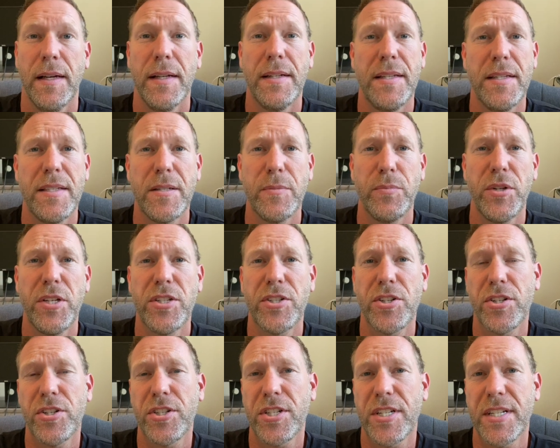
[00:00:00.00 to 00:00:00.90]
I did some
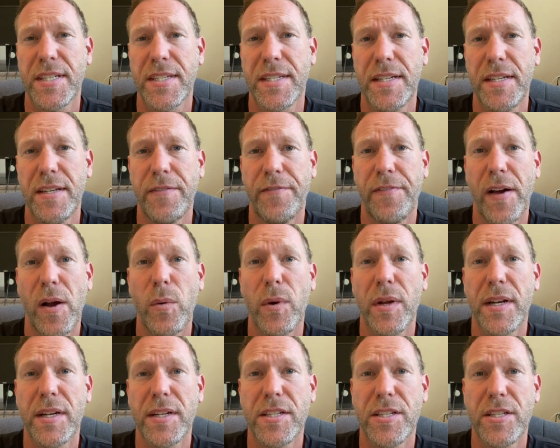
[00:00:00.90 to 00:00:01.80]
research to see if I
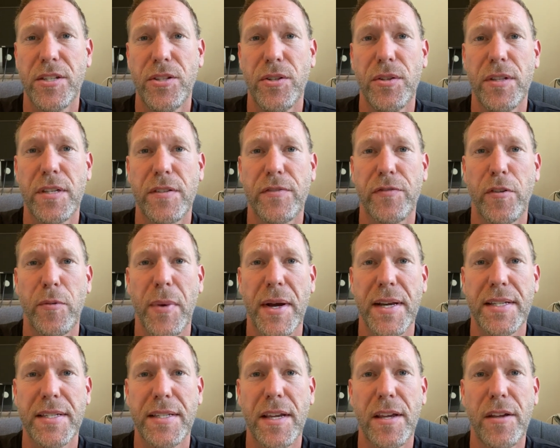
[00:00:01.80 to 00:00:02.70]
wanted to do this for
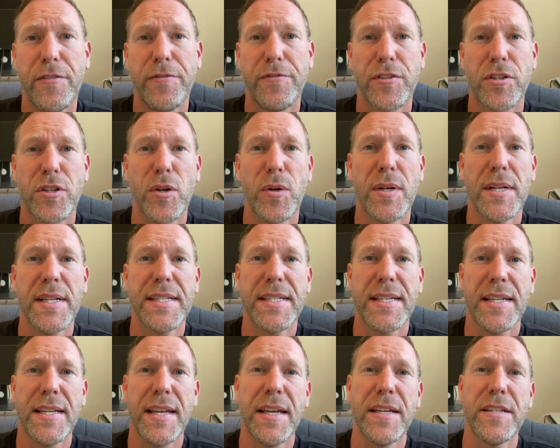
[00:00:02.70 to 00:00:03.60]
myself. So in
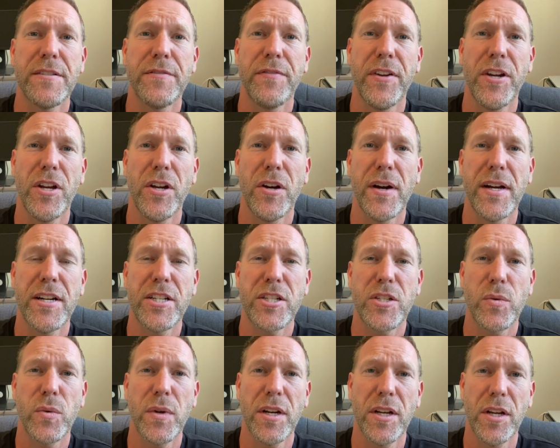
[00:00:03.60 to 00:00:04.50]
today's video, I
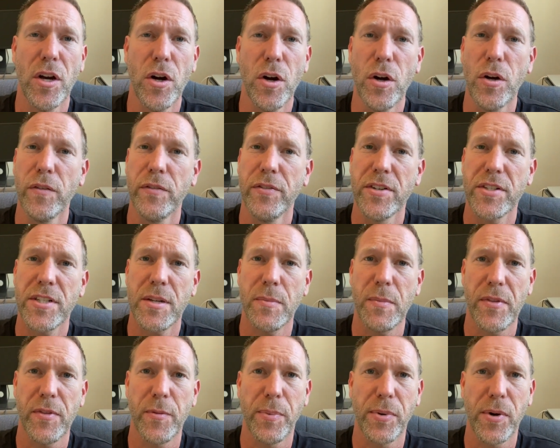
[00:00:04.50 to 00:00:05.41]
just want to go over some
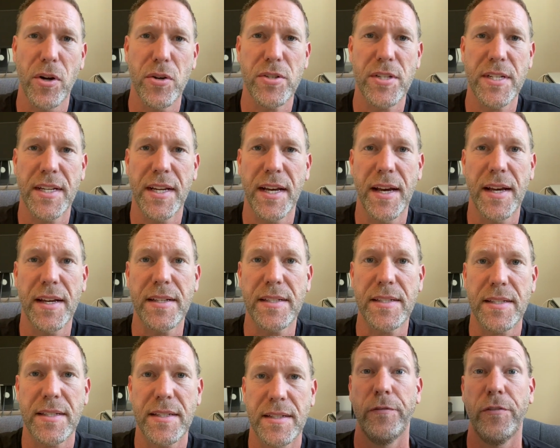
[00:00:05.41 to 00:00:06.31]
of the pros and
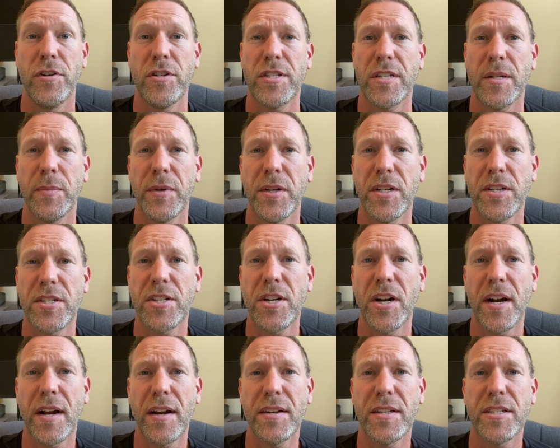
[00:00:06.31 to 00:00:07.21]
cons. First, I'm going to
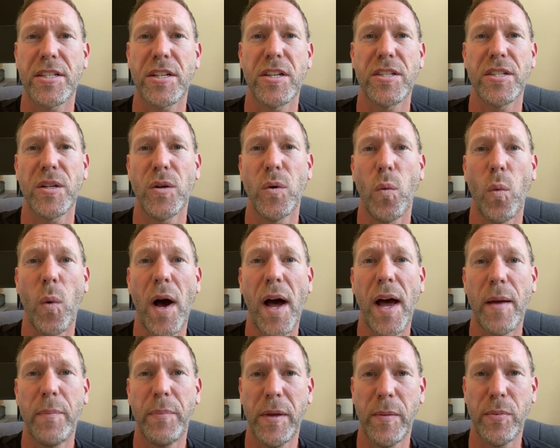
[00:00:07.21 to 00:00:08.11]
start out discussing
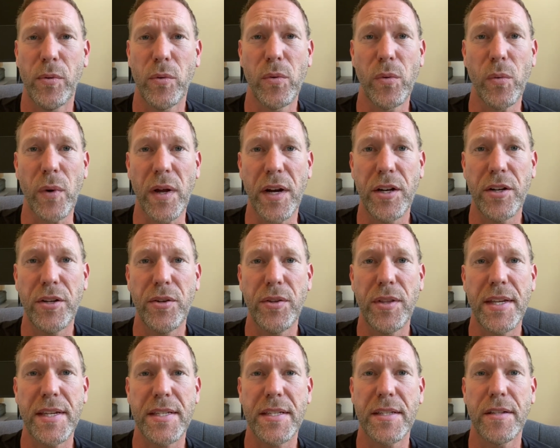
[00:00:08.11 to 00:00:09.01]
why people would want to do
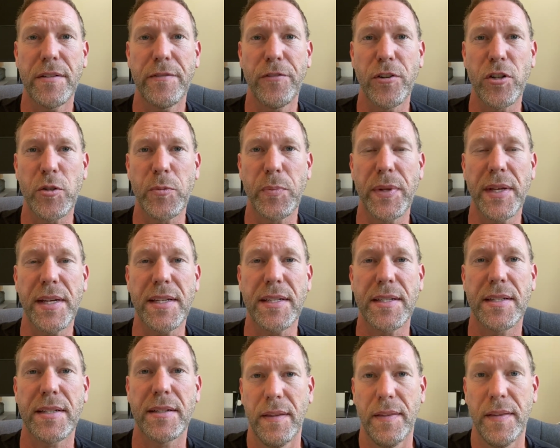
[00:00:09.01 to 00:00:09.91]
this in the first
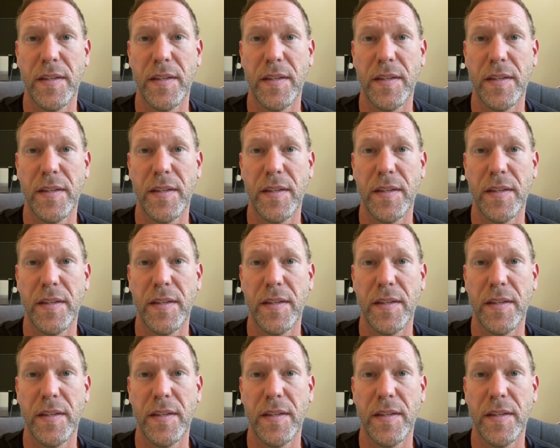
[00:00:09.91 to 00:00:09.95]
place.